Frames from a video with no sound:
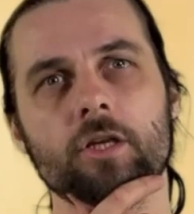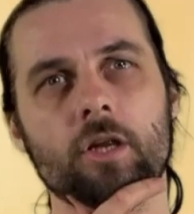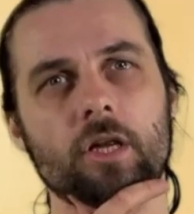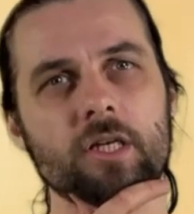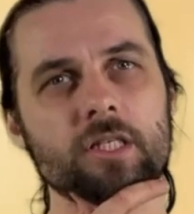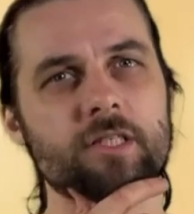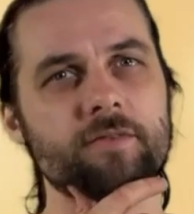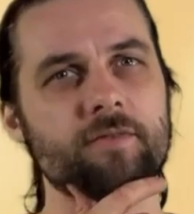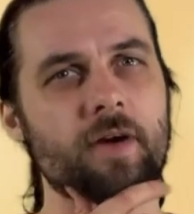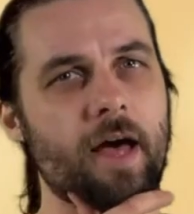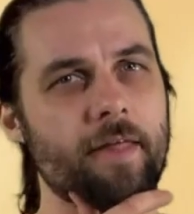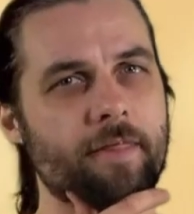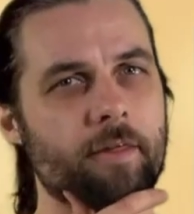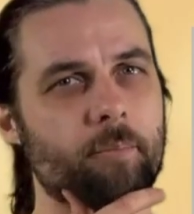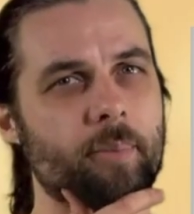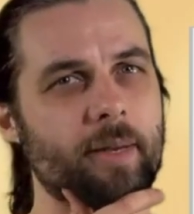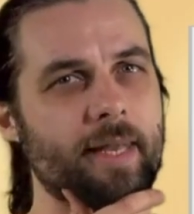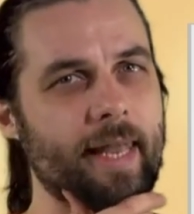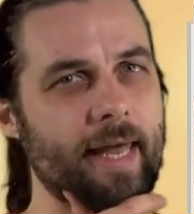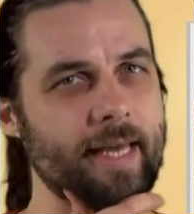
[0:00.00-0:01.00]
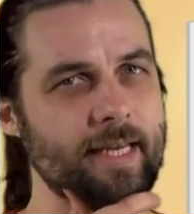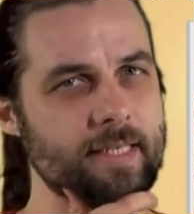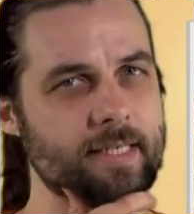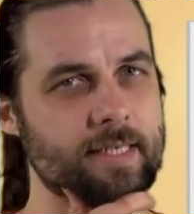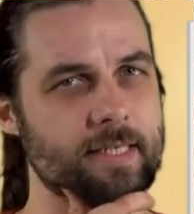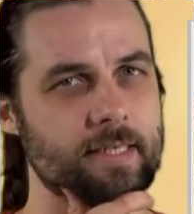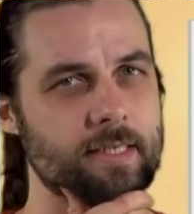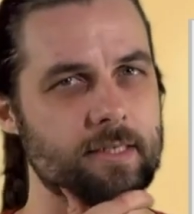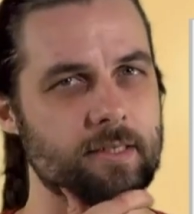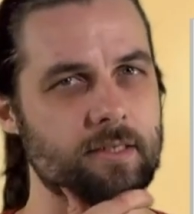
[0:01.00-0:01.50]
it lots of other
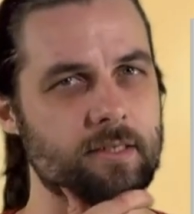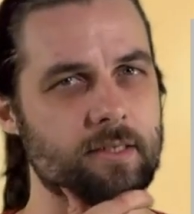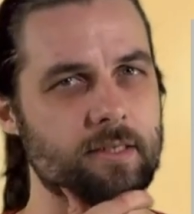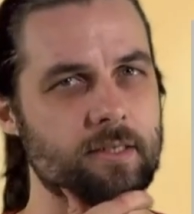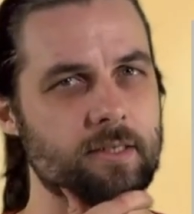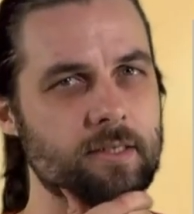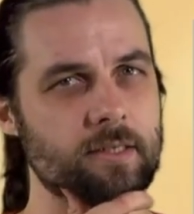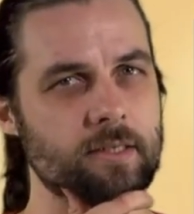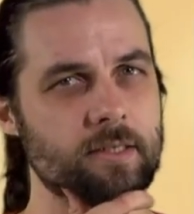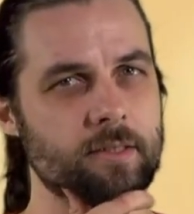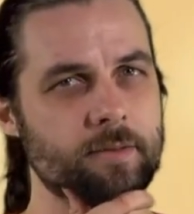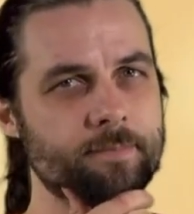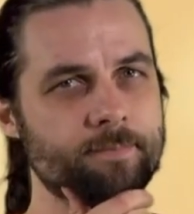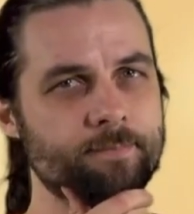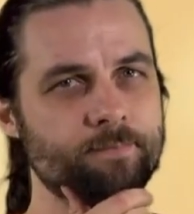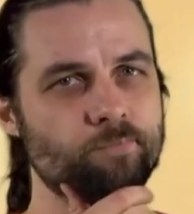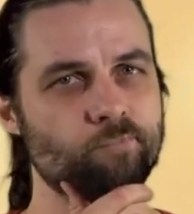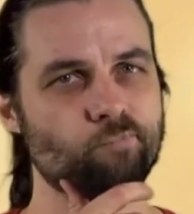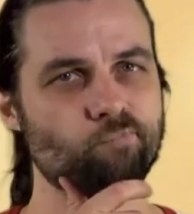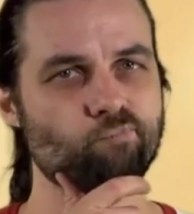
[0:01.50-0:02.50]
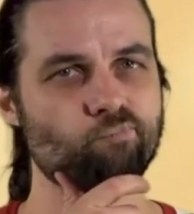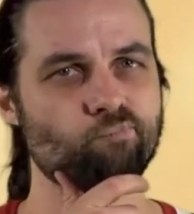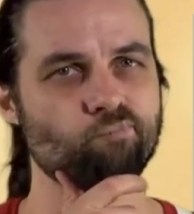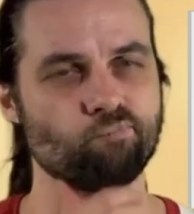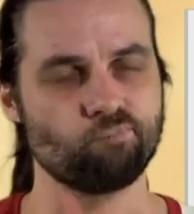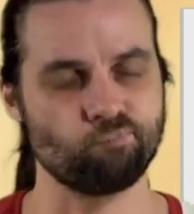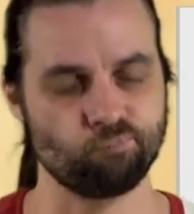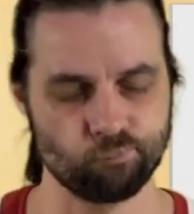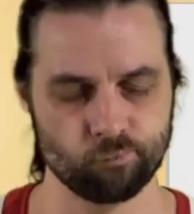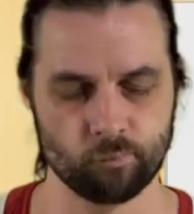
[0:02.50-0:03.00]
places.
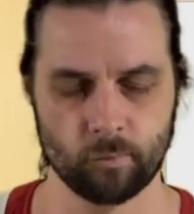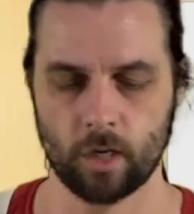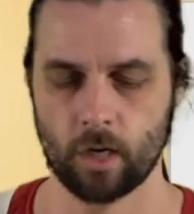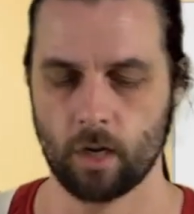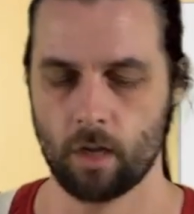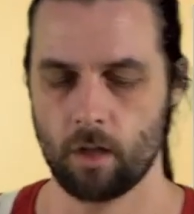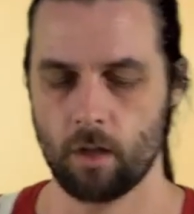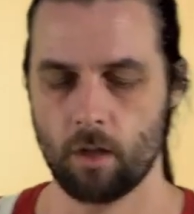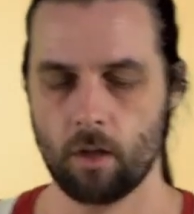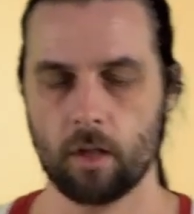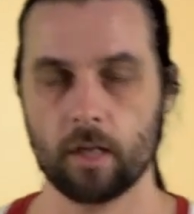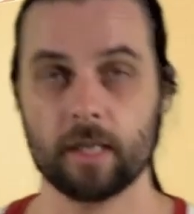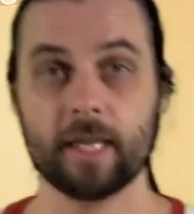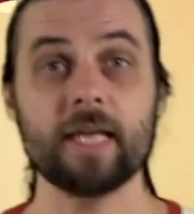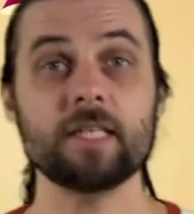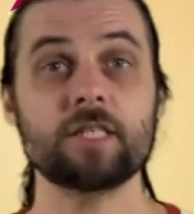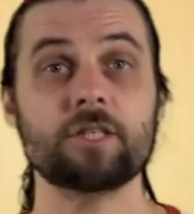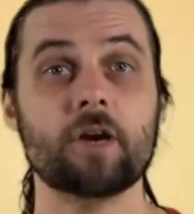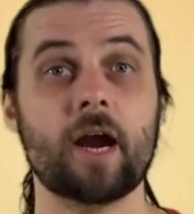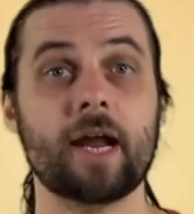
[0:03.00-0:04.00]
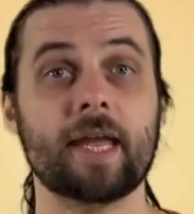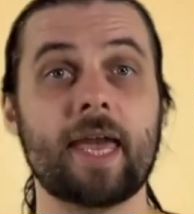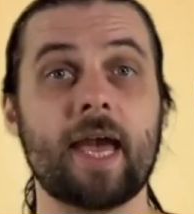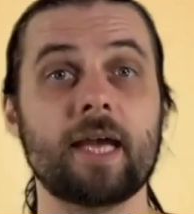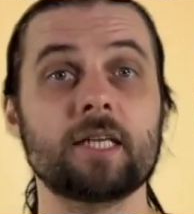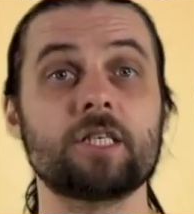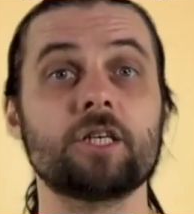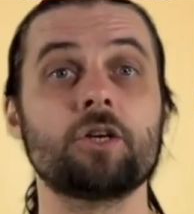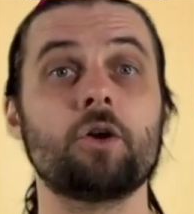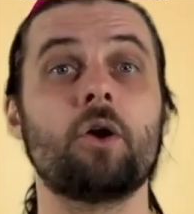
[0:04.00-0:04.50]
Hmm. Let's try
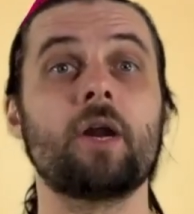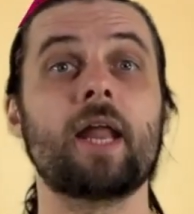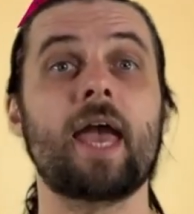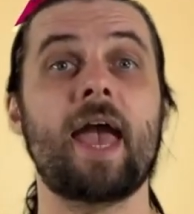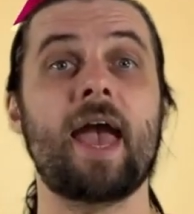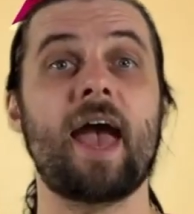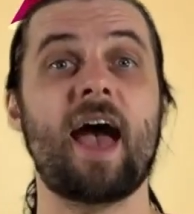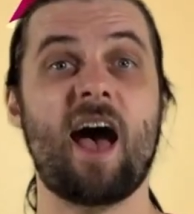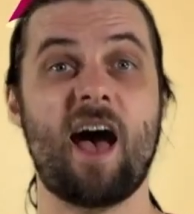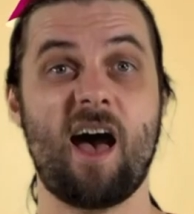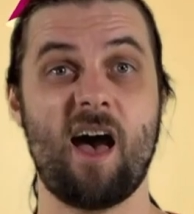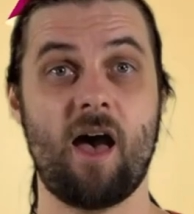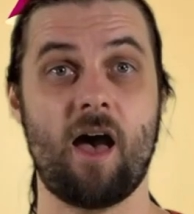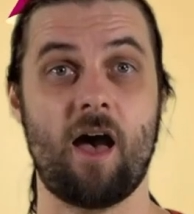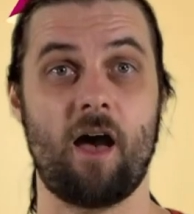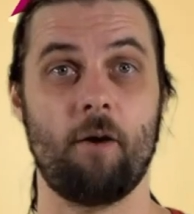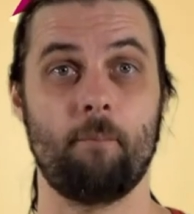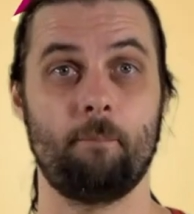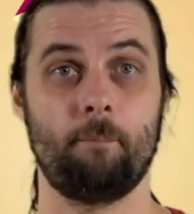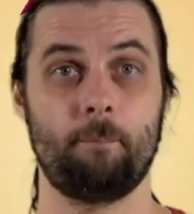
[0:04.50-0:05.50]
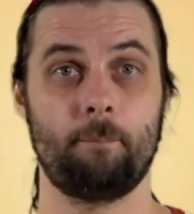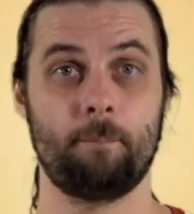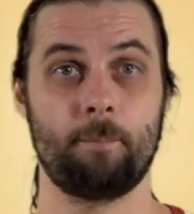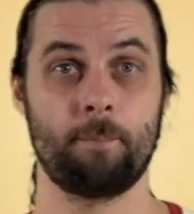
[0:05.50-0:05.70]
catching on our arm.